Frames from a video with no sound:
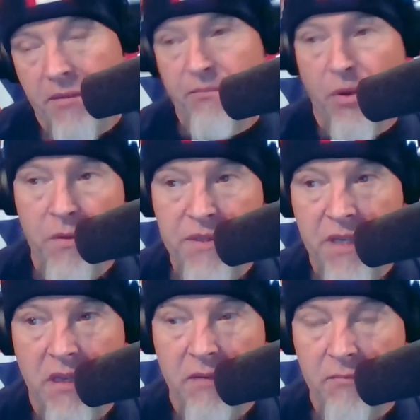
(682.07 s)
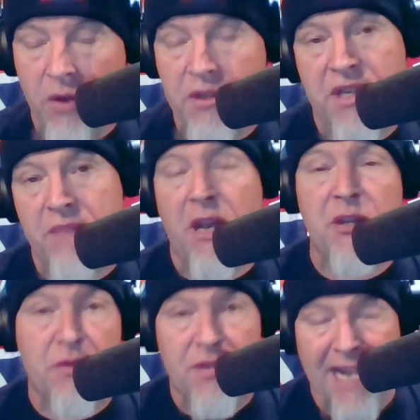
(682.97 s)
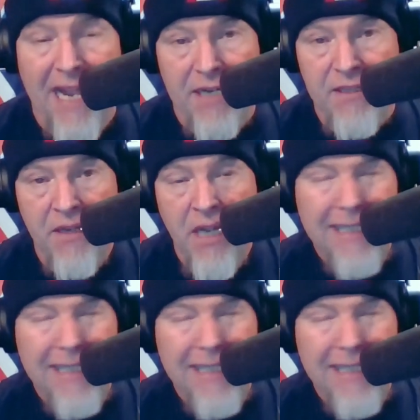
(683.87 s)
imposing the Emergency Measures Act.